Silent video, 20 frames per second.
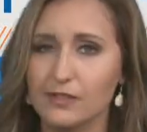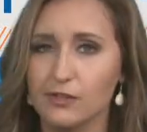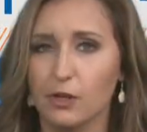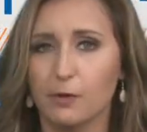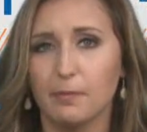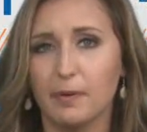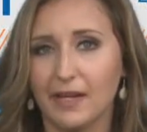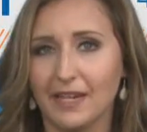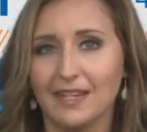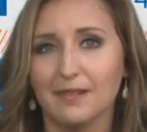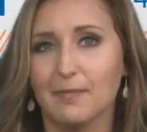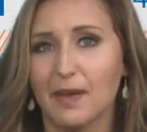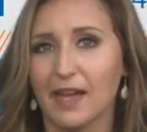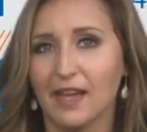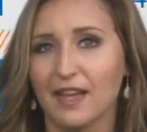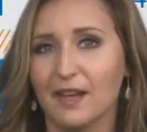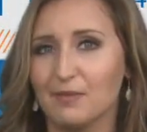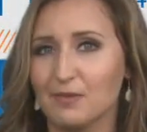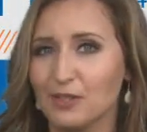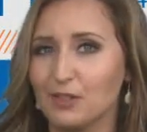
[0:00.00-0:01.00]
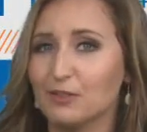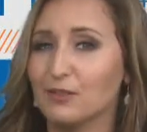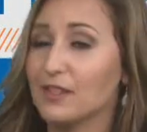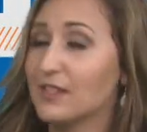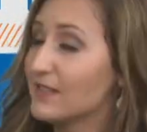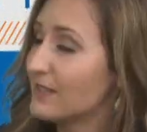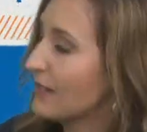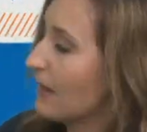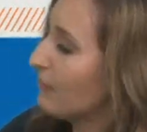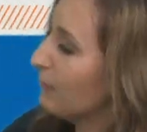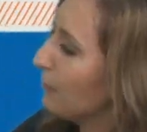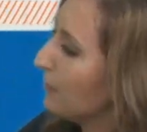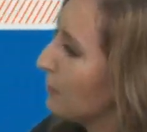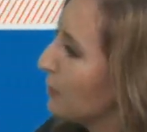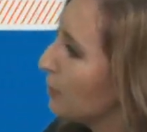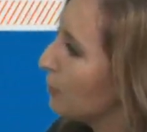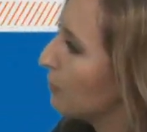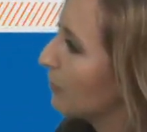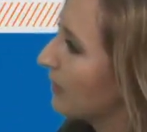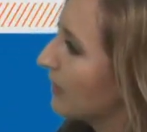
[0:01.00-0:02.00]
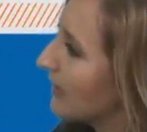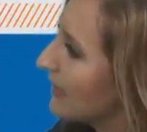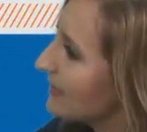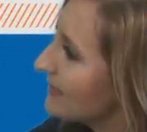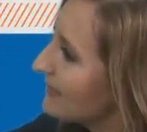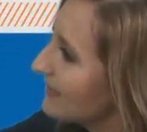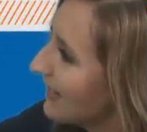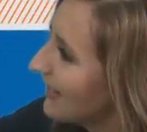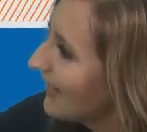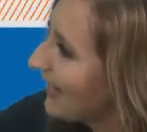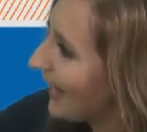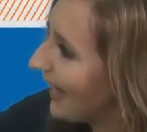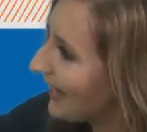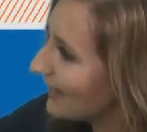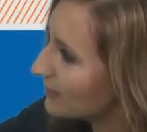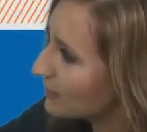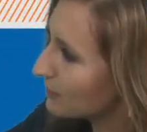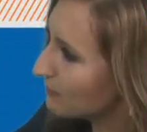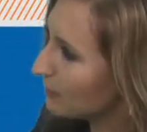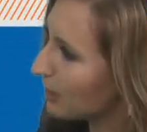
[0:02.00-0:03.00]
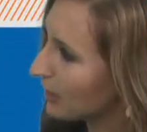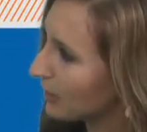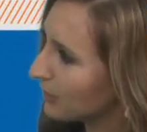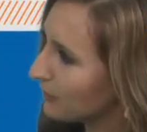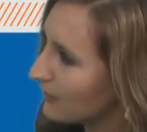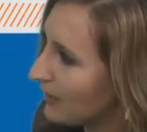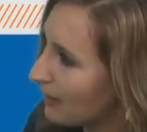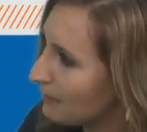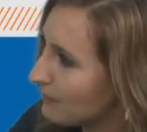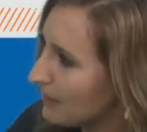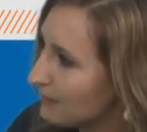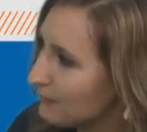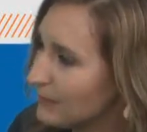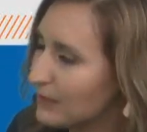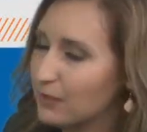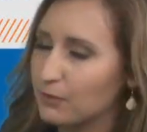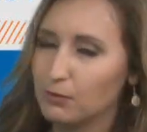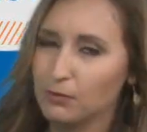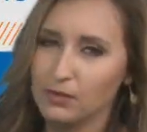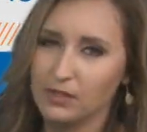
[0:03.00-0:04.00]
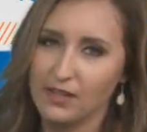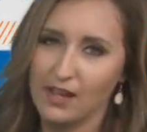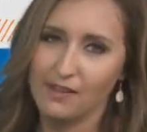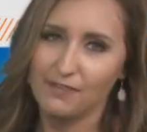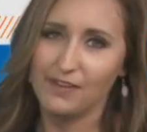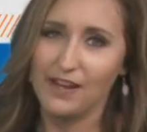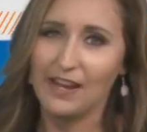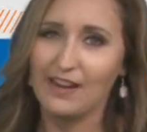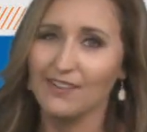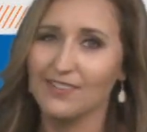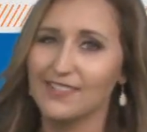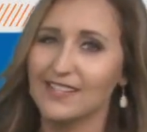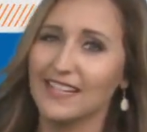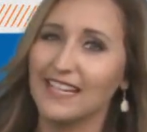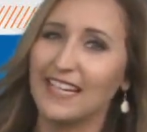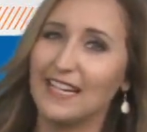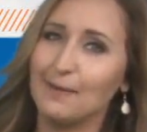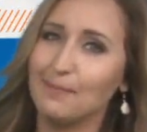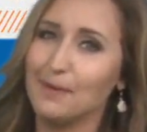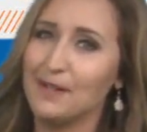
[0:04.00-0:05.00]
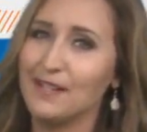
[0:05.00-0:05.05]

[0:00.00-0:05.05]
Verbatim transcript: start picking back up too, this time from the northeast. And tomorrow that might be cool enough air to keep